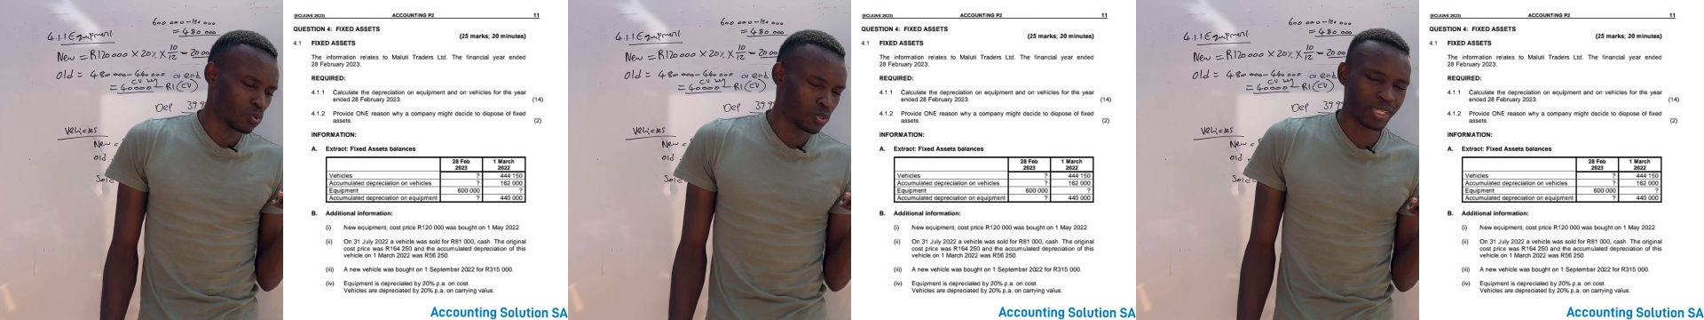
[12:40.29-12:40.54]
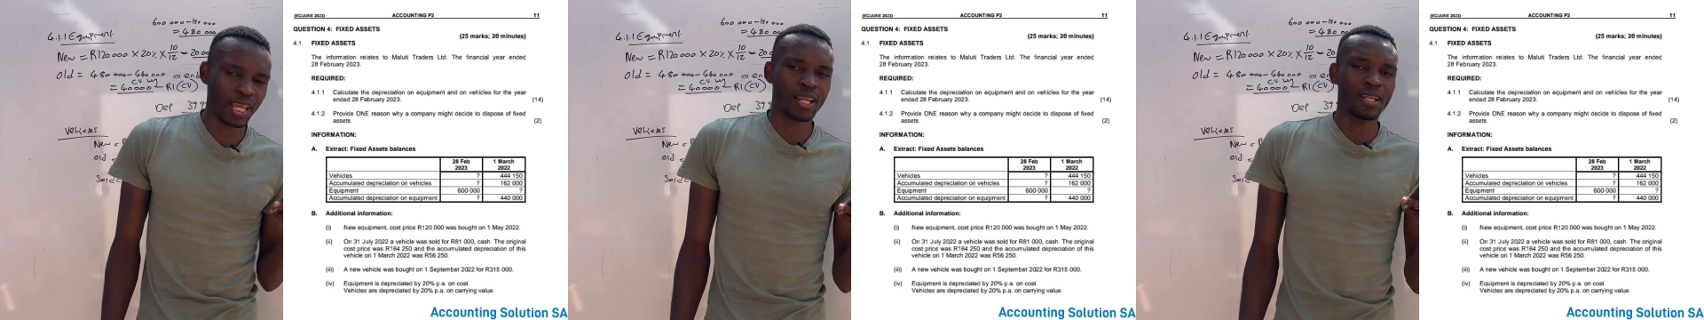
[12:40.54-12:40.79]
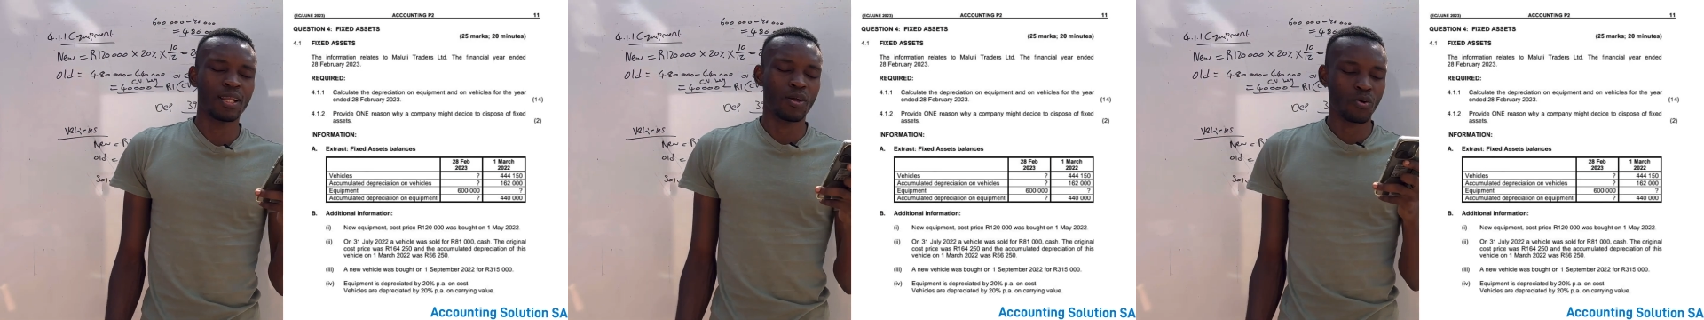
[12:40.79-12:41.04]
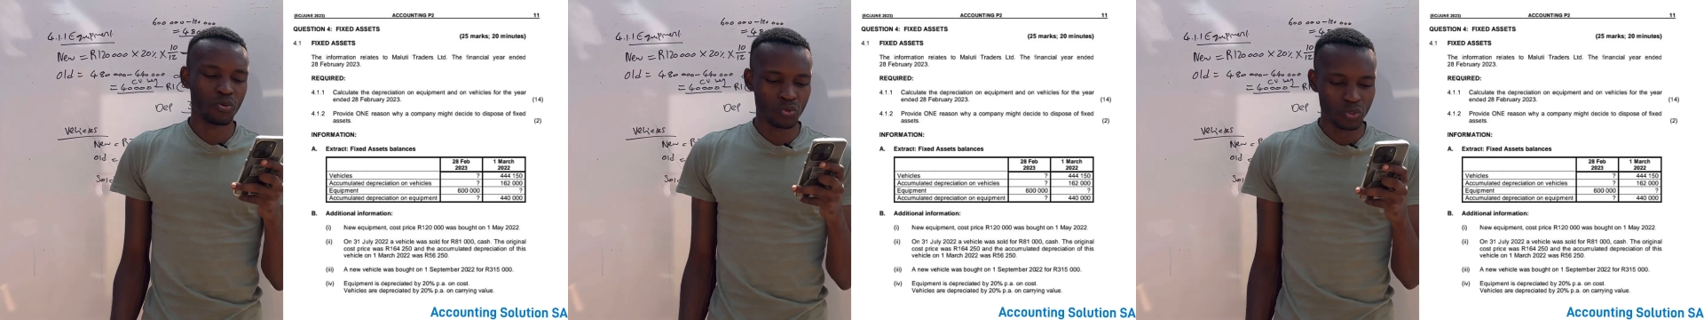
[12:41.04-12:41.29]
to sell
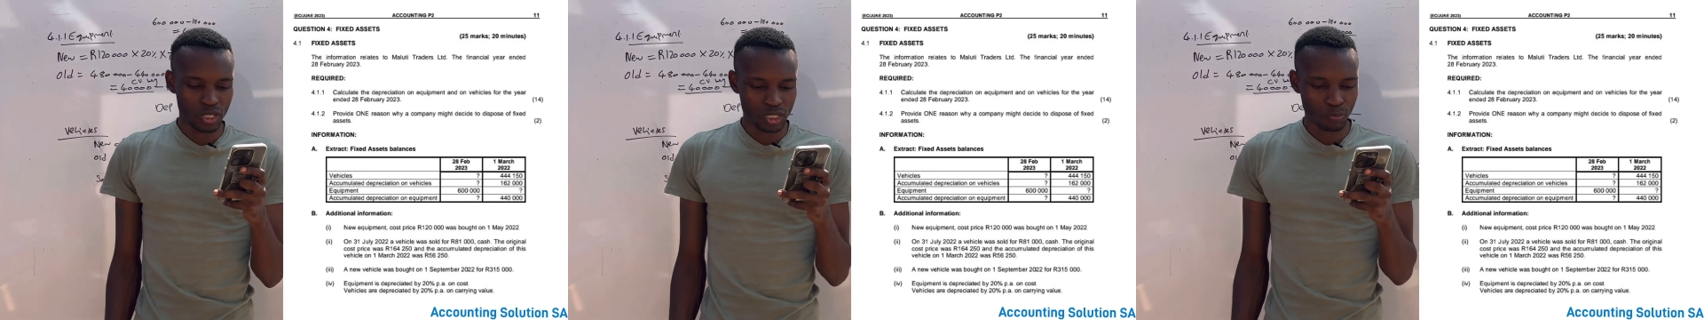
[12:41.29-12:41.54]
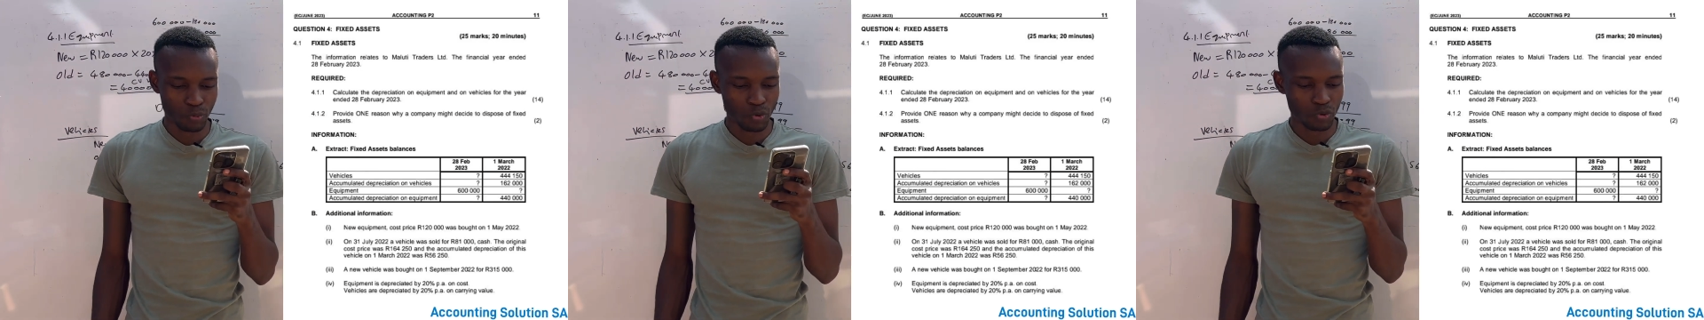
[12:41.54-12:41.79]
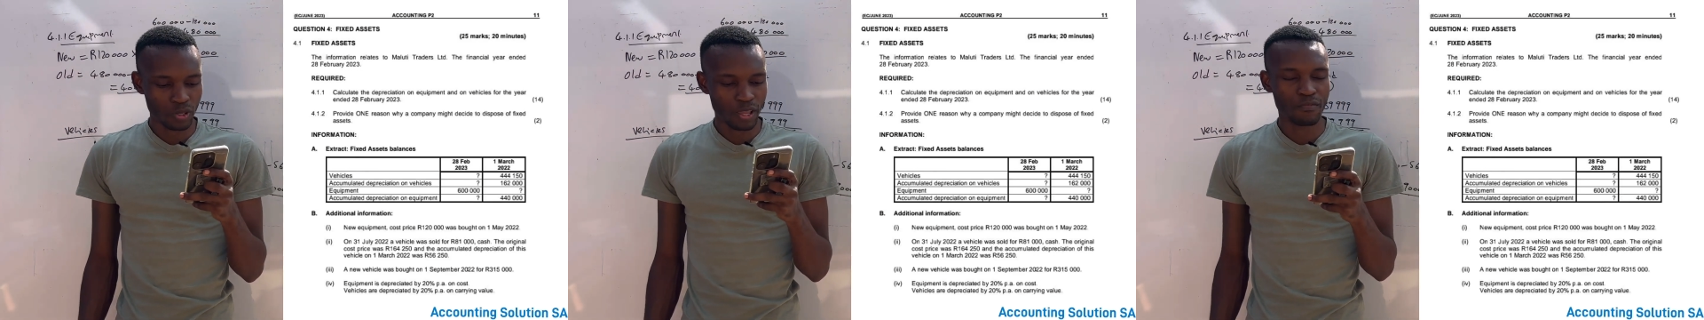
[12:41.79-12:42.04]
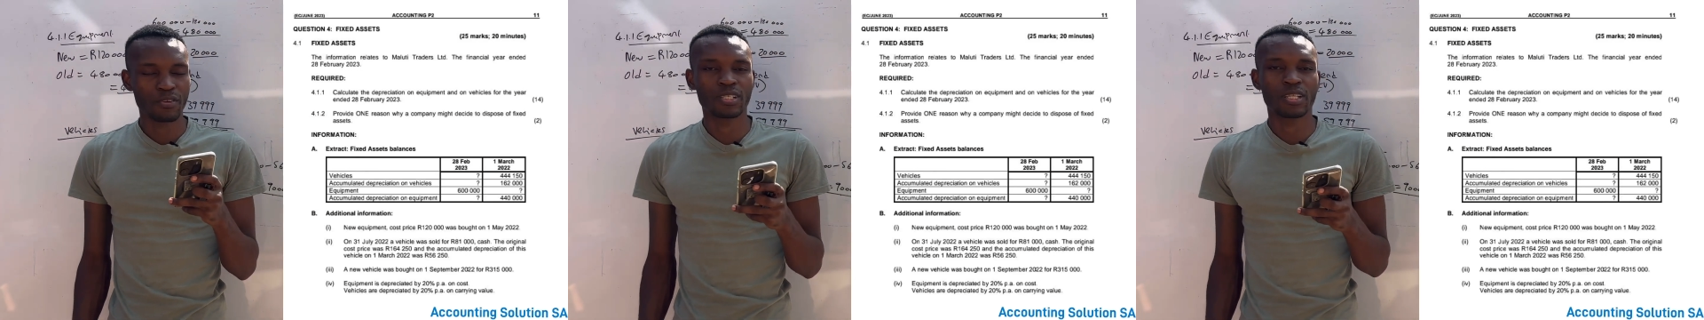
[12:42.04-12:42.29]
or to dispose
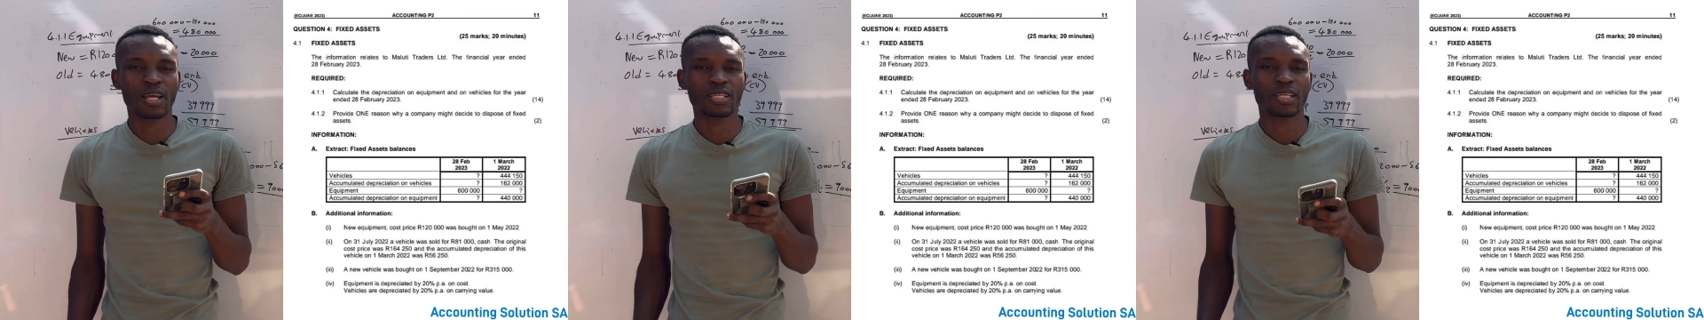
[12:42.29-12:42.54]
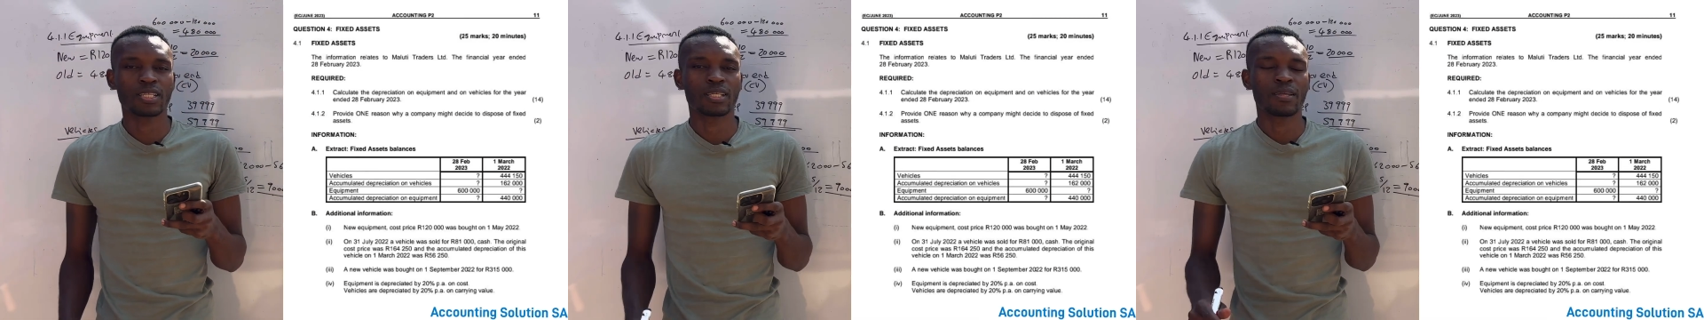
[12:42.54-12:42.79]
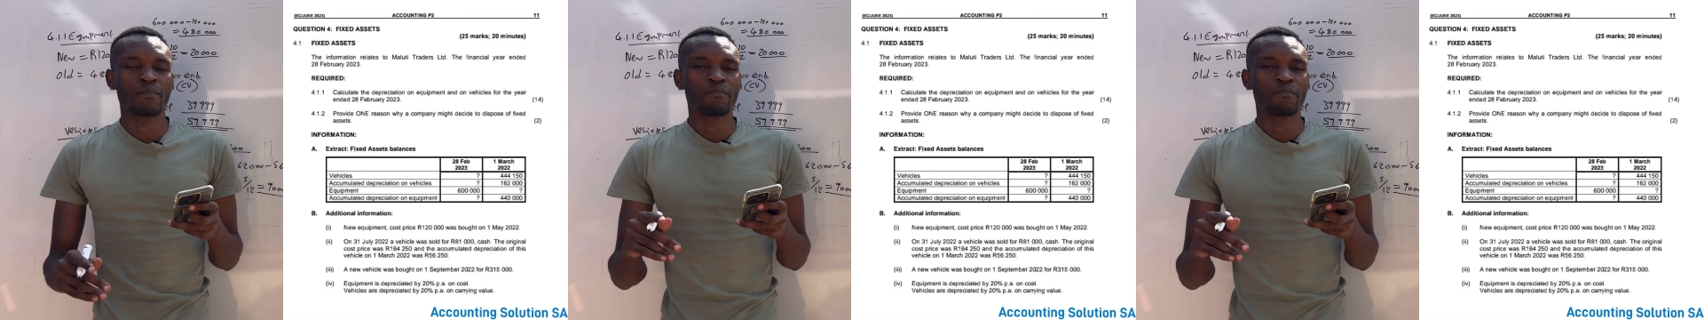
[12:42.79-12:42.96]
a fixed asset